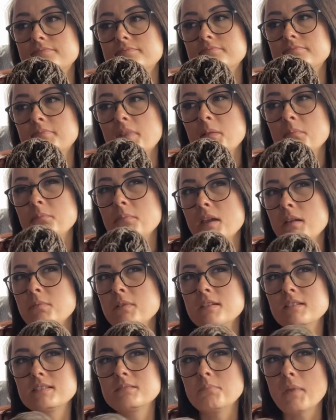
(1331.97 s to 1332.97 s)

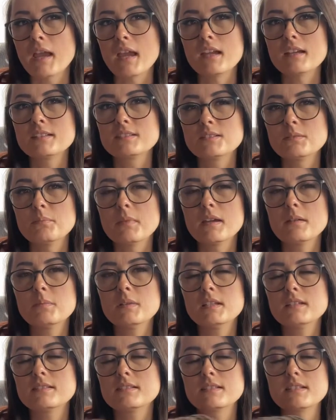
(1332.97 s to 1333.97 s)
Maybe it's May, so
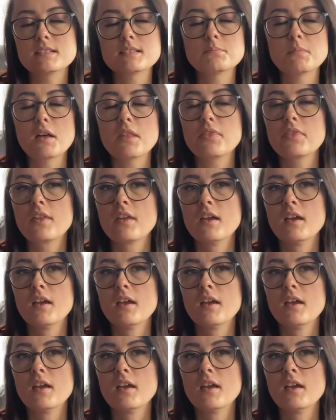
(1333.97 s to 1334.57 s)
maybe it's this month.